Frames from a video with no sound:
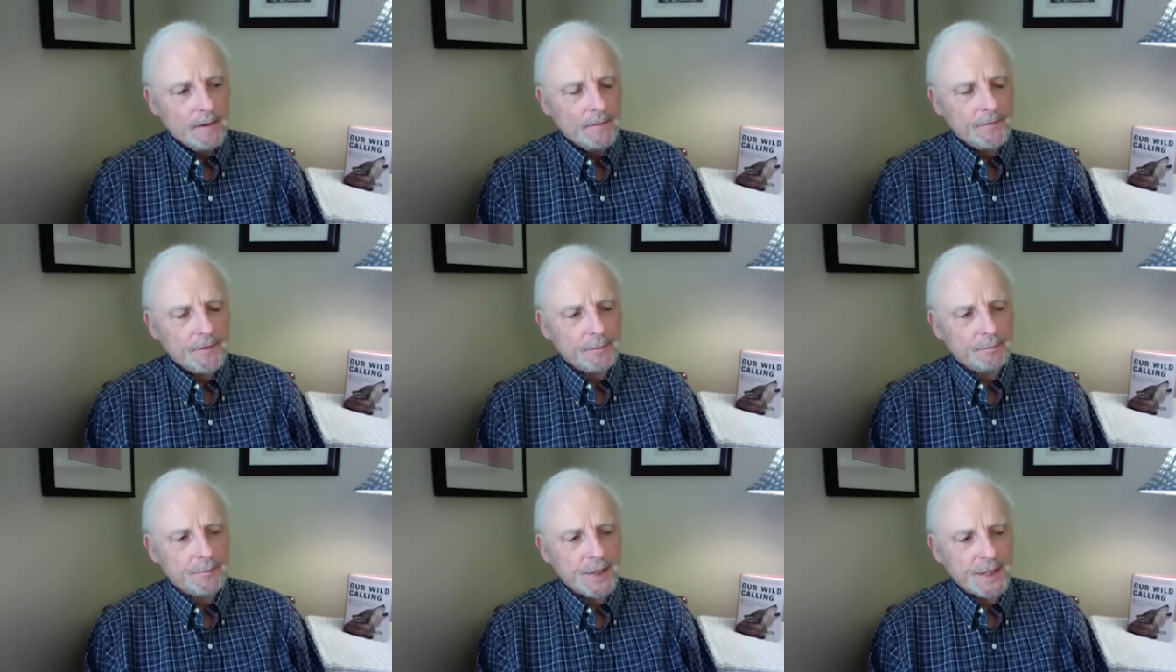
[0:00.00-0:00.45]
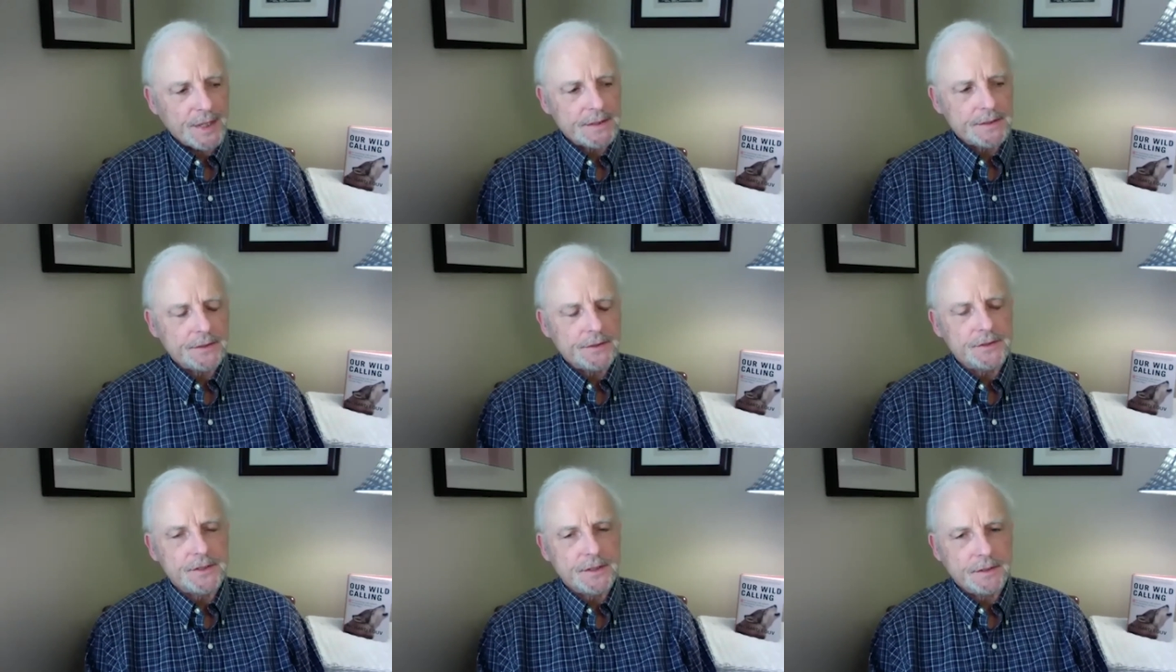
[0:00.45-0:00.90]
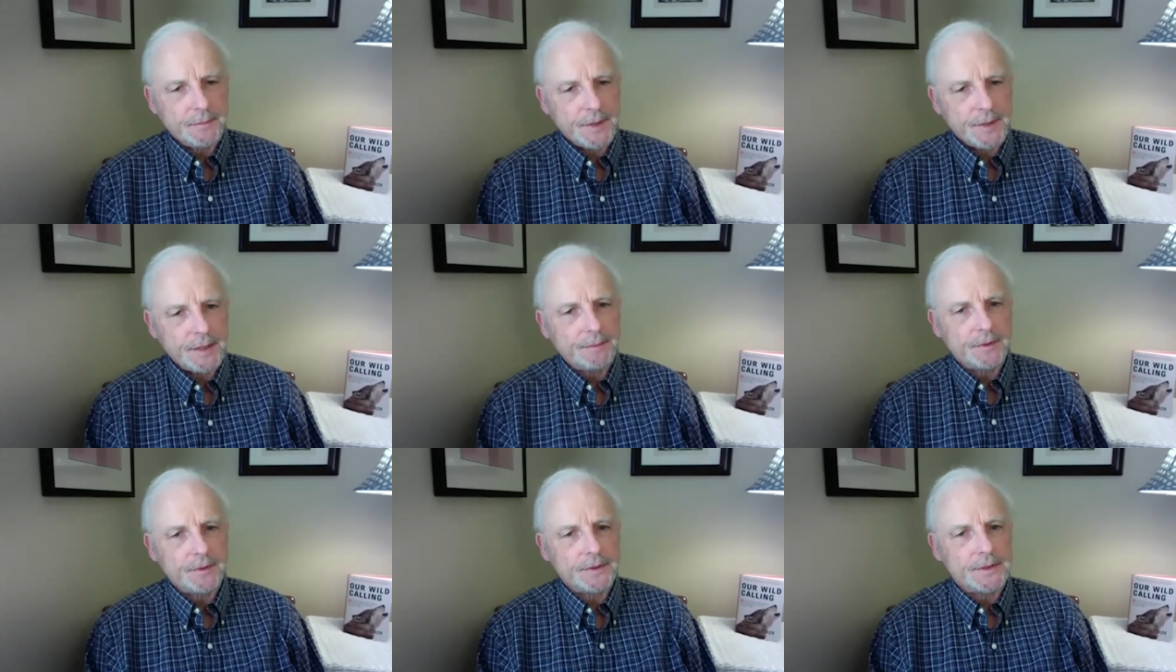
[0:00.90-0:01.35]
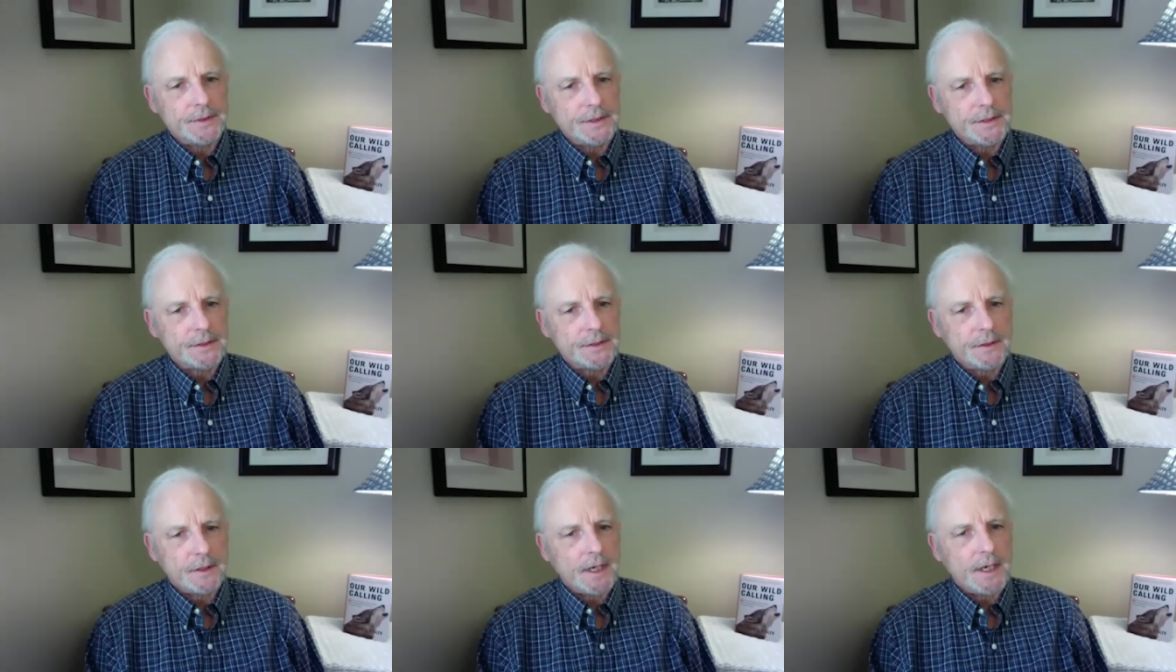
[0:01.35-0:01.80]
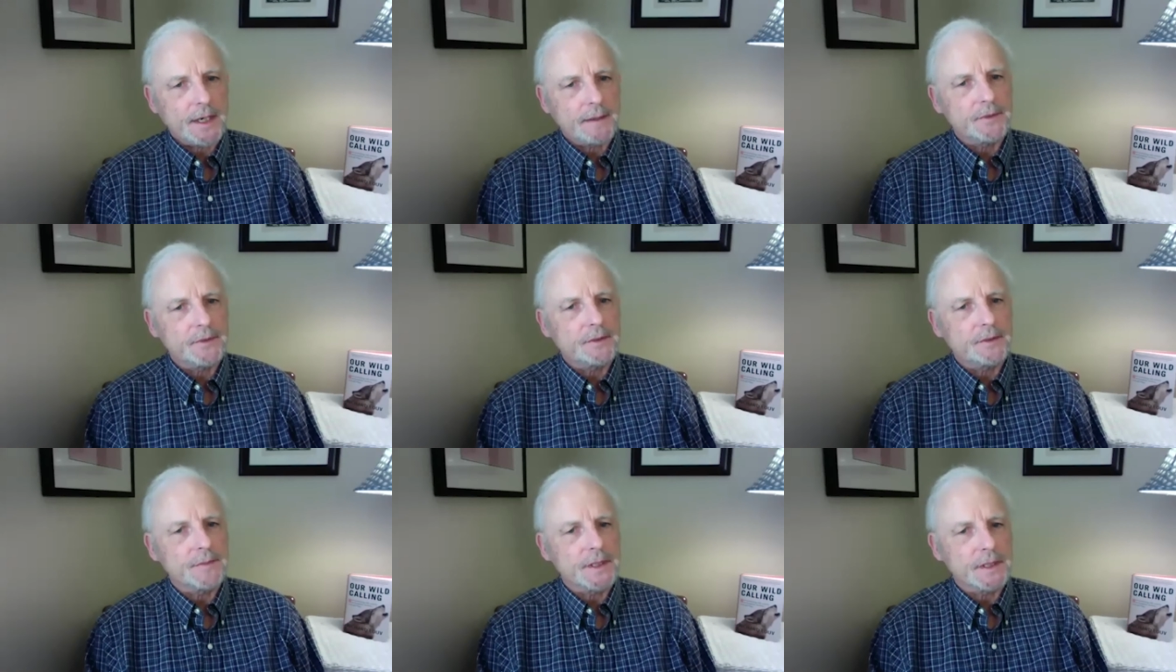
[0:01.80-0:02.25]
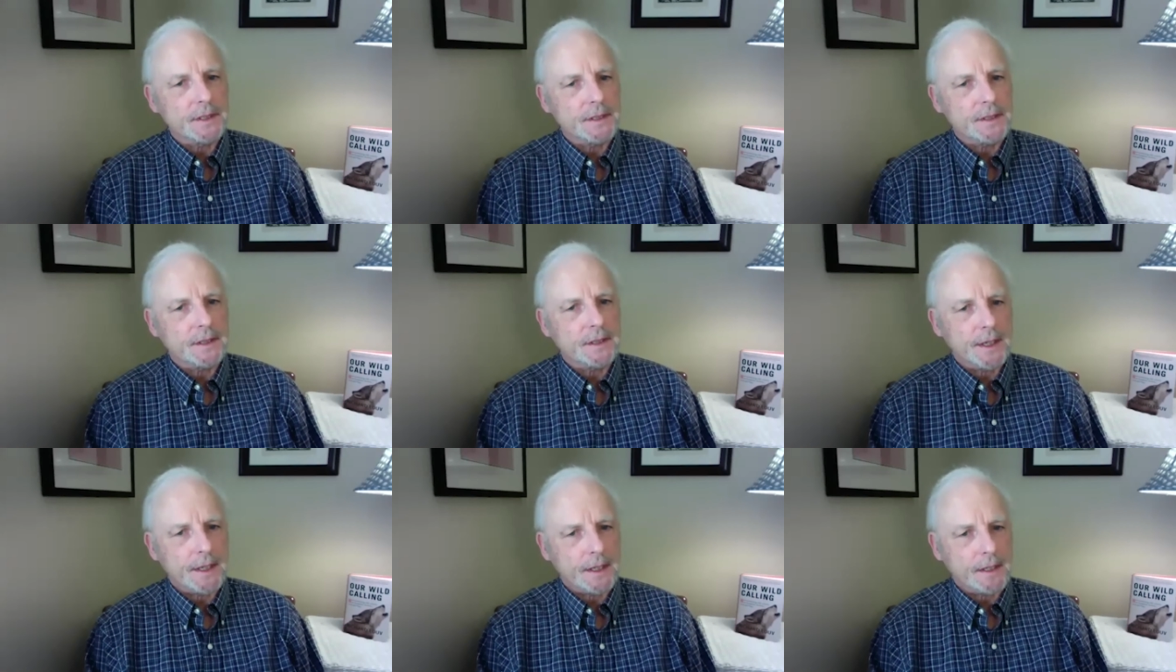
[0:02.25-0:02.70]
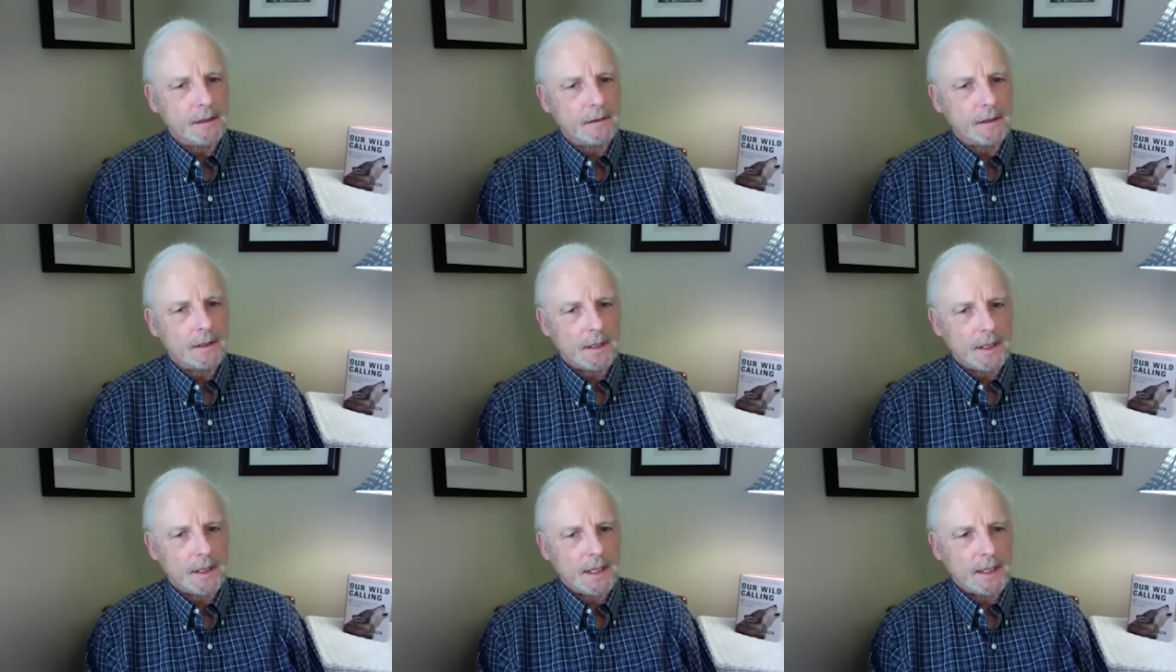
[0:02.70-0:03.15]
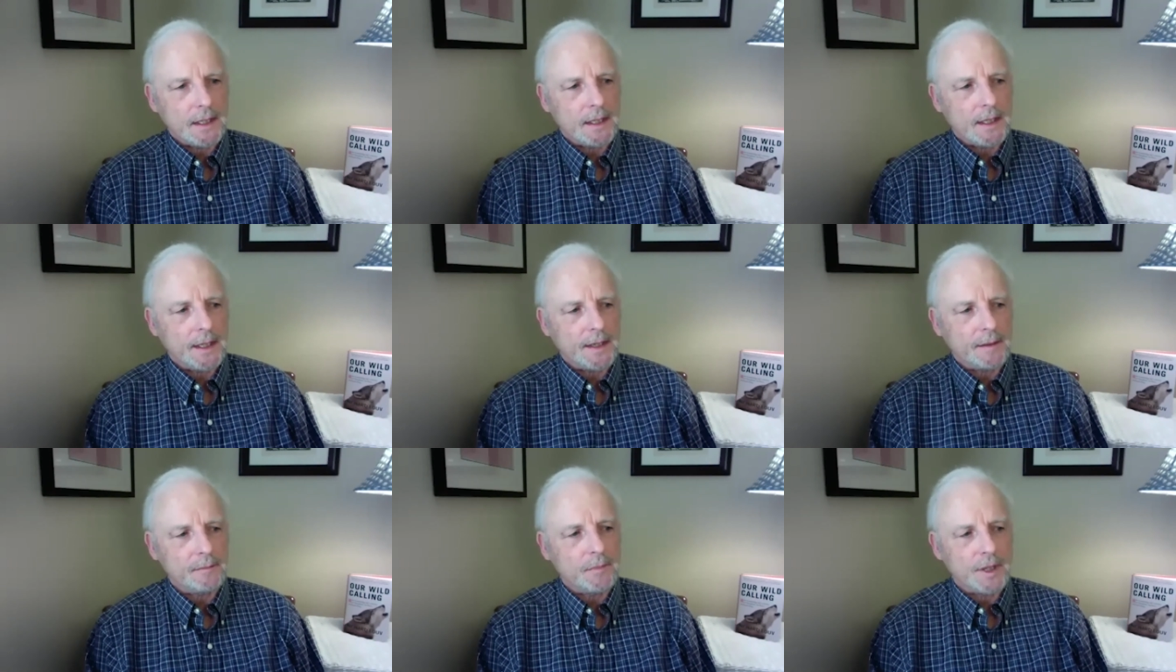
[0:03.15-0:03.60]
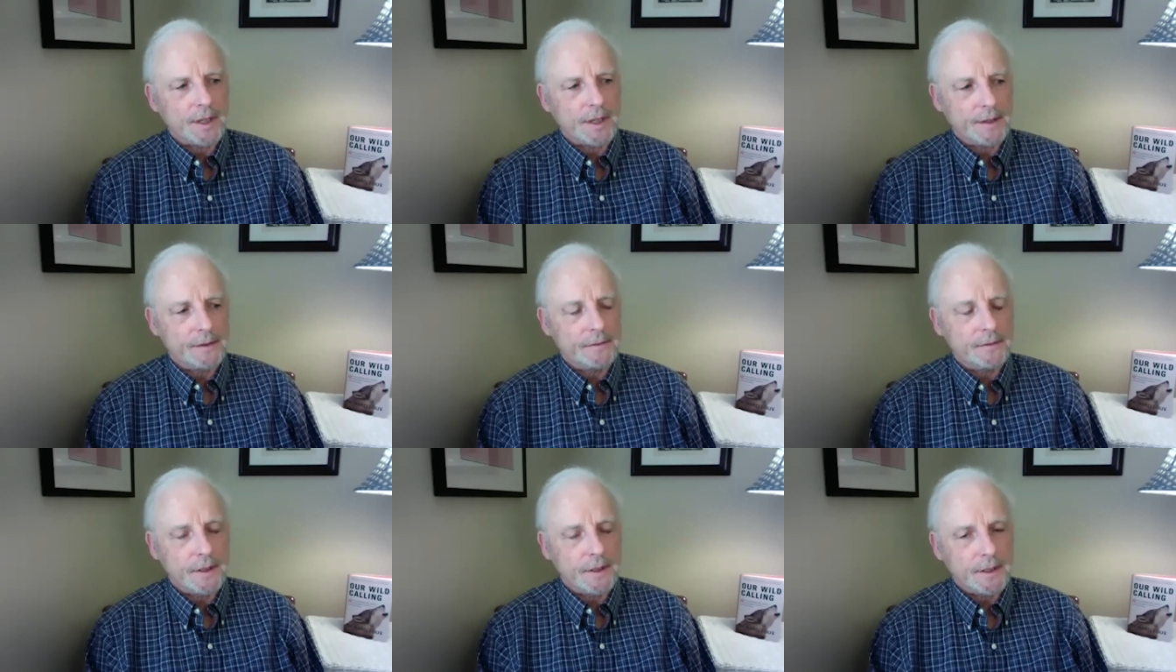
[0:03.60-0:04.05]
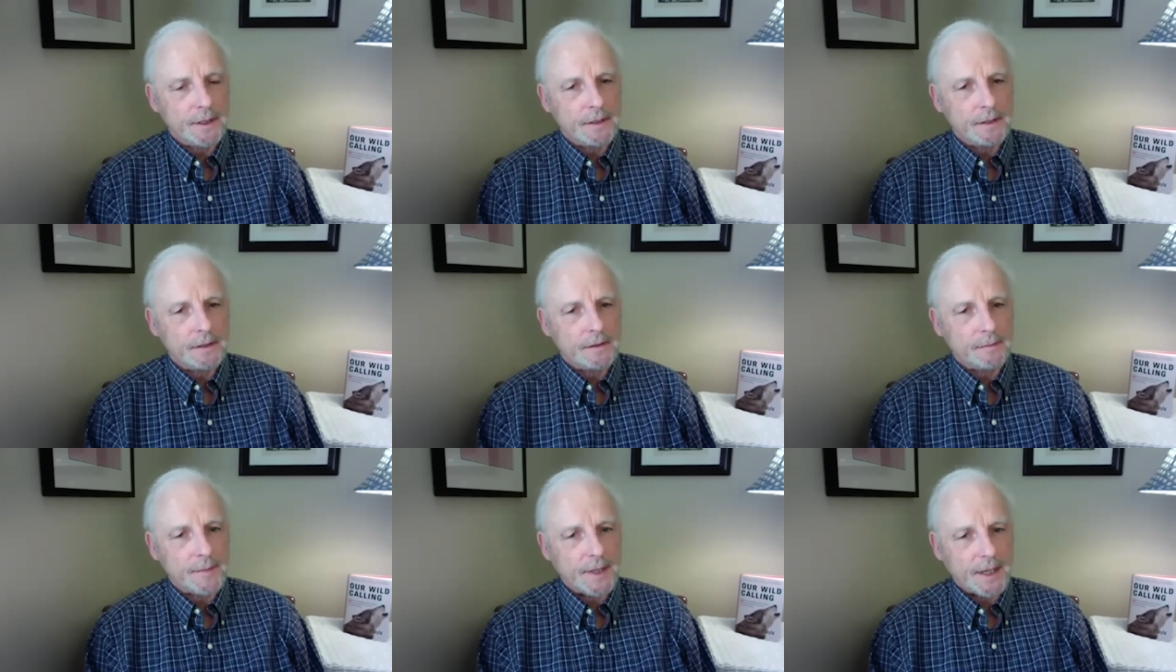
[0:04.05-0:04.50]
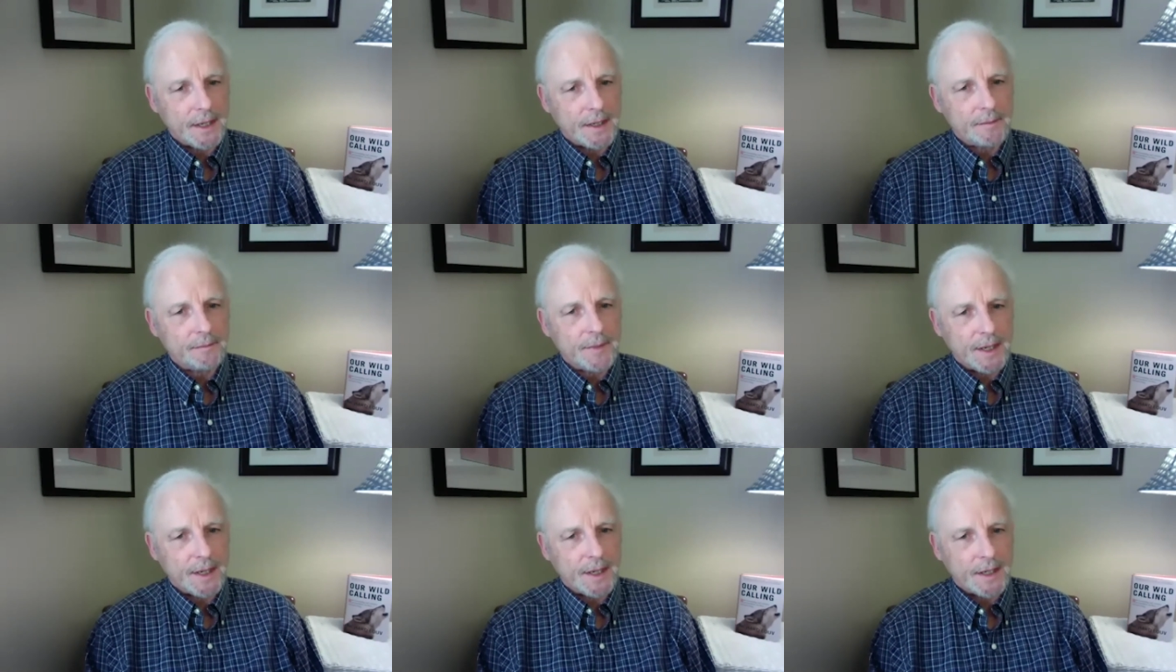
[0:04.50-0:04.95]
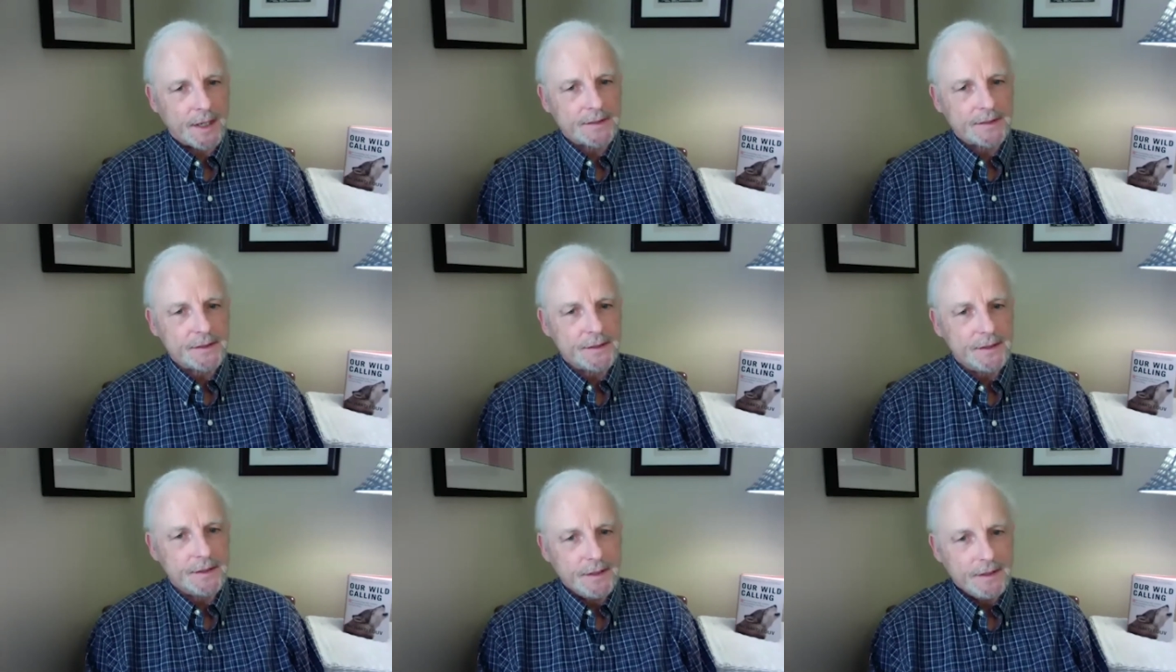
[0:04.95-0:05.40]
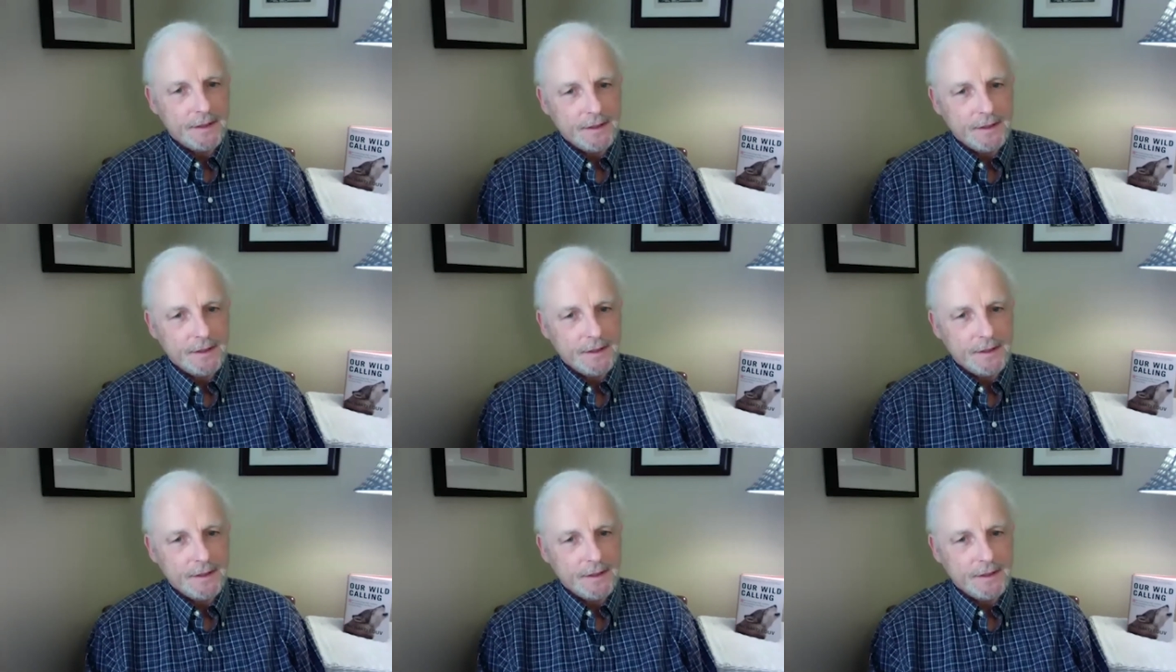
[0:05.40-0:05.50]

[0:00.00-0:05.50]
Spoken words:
the pictures that people describe to me in their head look a lot like Blade Runner or Mad Max.